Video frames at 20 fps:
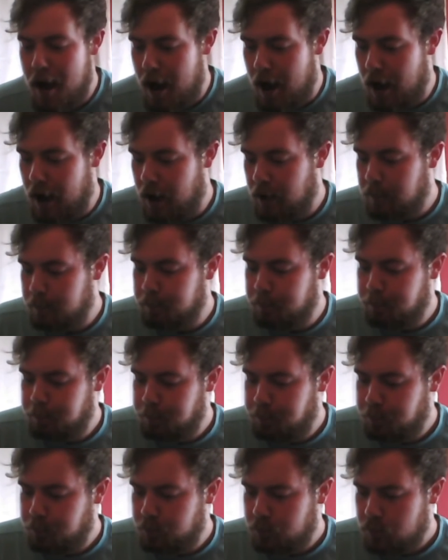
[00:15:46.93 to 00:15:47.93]

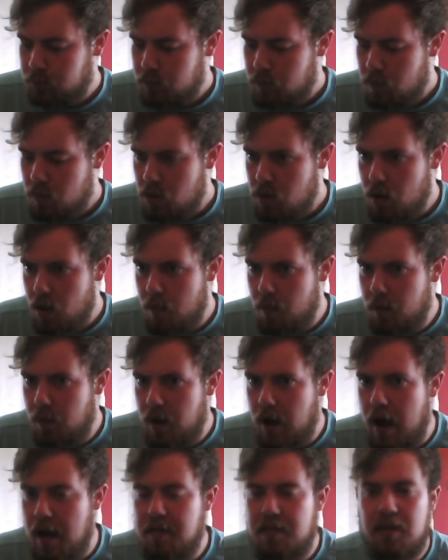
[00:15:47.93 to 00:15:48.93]

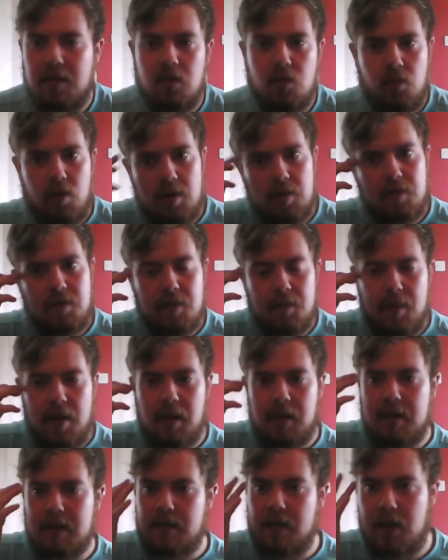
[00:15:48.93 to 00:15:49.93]
But I think the win for
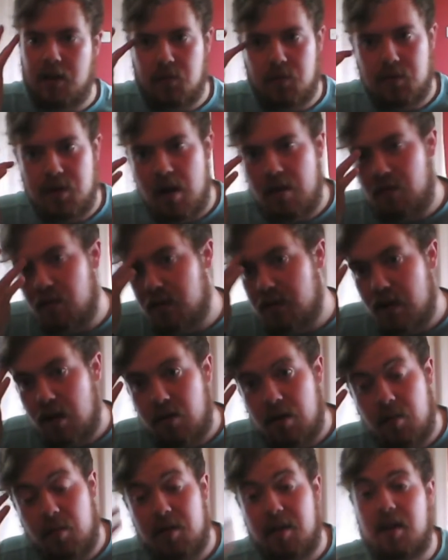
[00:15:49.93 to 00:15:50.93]
Bayley and Sasha was never in doubt
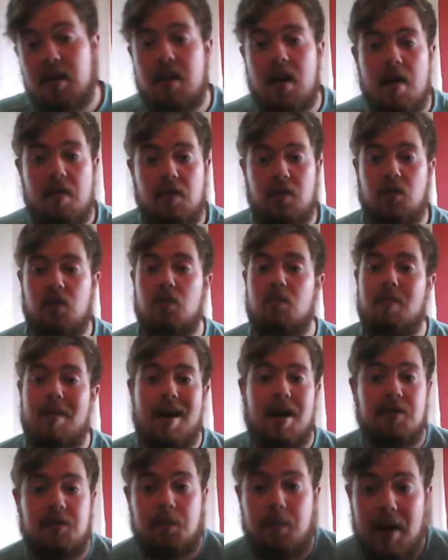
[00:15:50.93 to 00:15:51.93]
here. But they did have a good
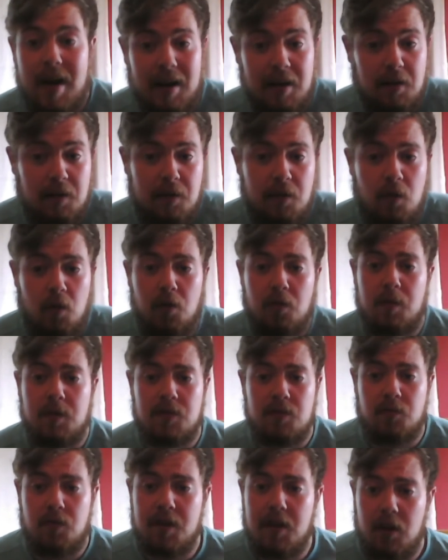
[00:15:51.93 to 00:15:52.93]
match back and forth with
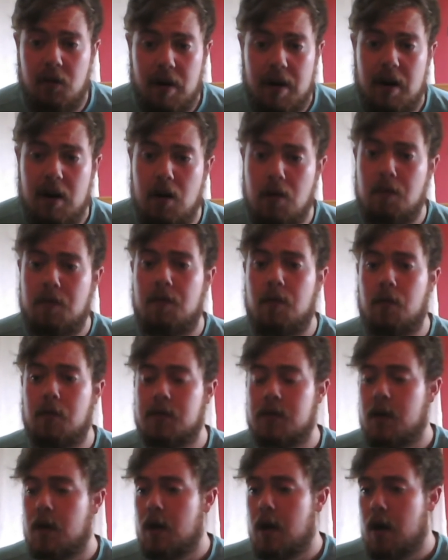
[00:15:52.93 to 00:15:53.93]
some really great near
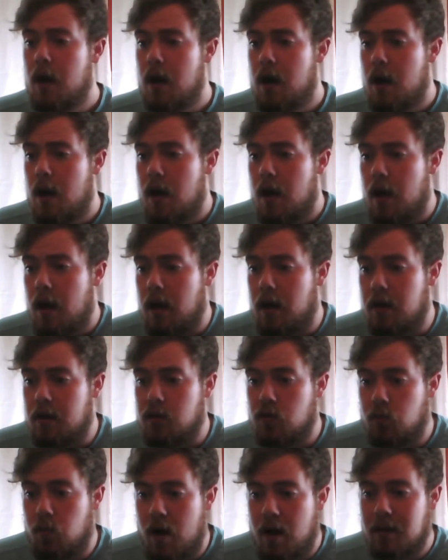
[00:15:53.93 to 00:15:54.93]
falls in it
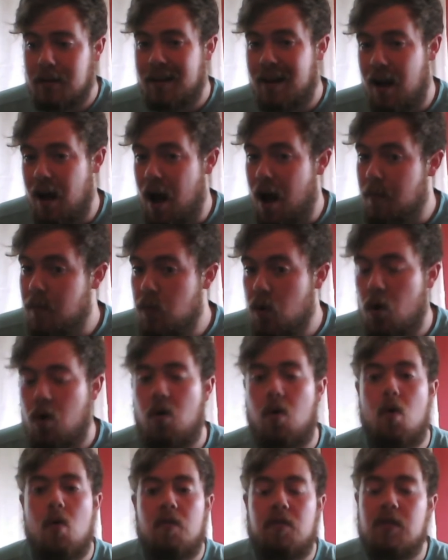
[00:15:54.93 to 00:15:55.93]
as well. I'm not
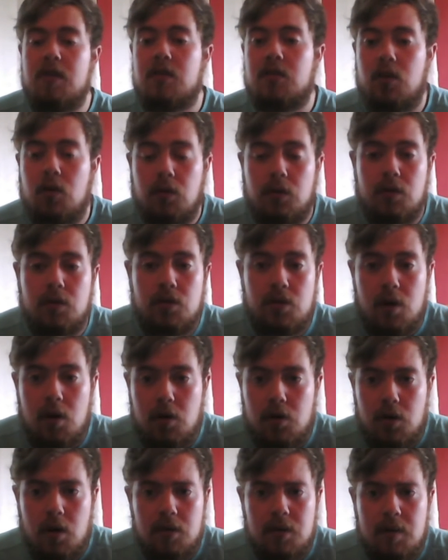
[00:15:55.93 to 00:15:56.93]
overly sold on
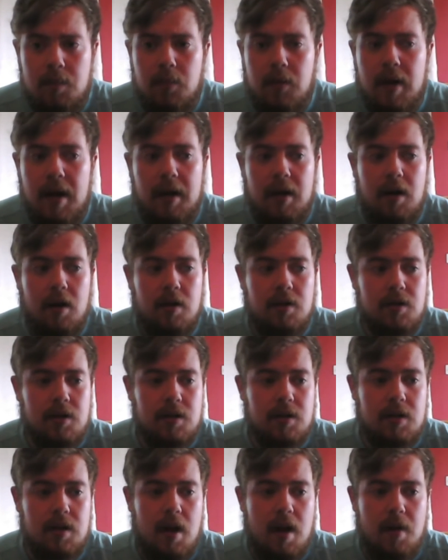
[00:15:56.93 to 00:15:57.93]
Shotzi Blackheart
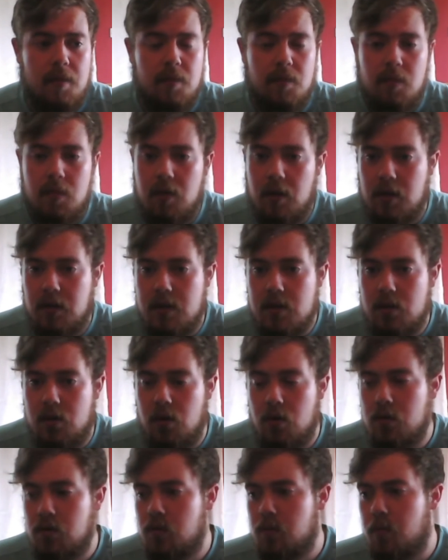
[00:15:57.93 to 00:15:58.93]
just yet. I think she's
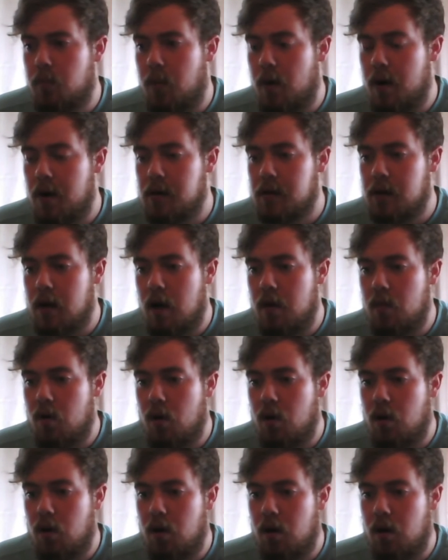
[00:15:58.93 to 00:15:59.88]
good, but I'm not